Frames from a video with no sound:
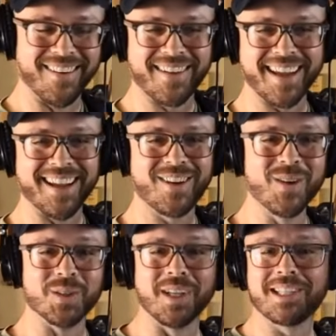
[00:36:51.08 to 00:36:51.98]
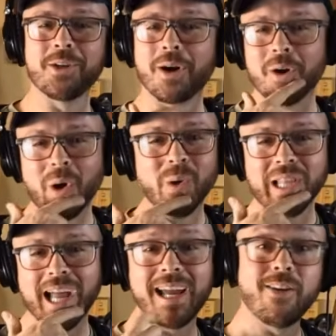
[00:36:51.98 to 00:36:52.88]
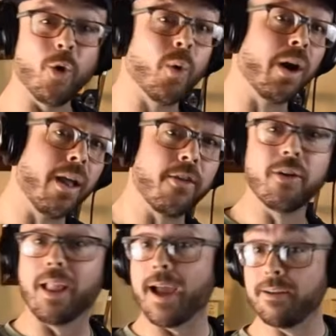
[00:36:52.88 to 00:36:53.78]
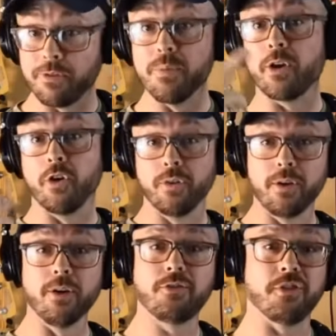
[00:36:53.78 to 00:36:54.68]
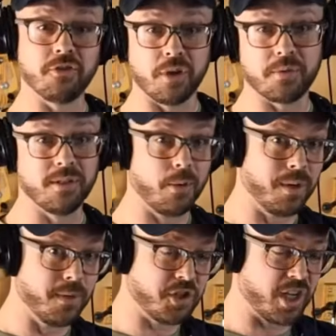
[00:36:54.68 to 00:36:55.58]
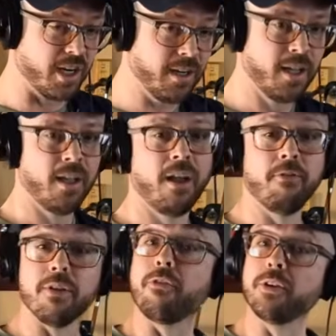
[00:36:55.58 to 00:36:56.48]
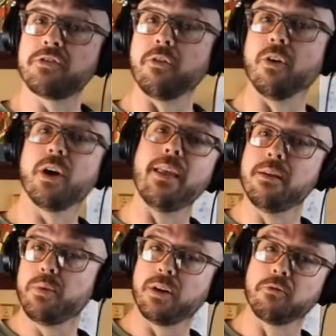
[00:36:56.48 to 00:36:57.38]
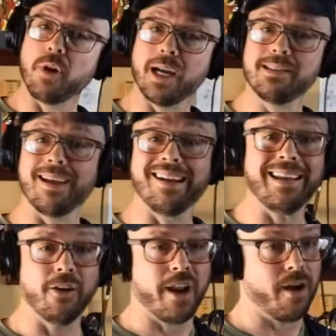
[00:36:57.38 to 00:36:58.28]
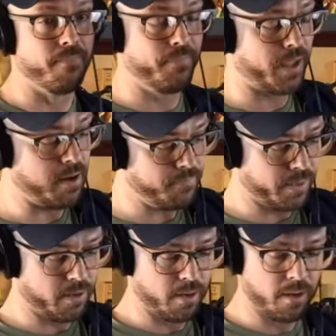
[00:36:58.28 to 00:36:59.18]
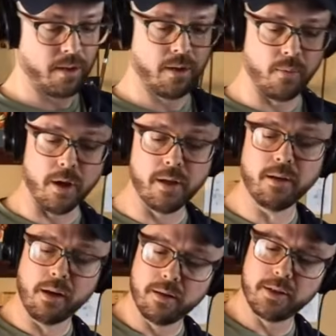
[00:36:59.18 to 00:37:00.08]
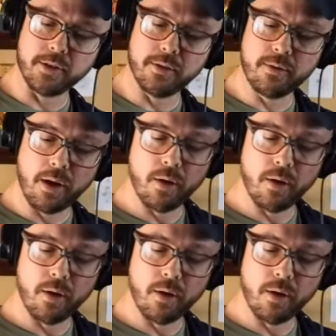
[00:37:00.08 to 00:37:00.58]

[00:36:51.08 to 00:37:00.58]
Okay, cool. So let's do our own line or another line from the earlier transcription that we've been shedding for the first 4, and then put in Ron's line here now. Okay? 1, 2,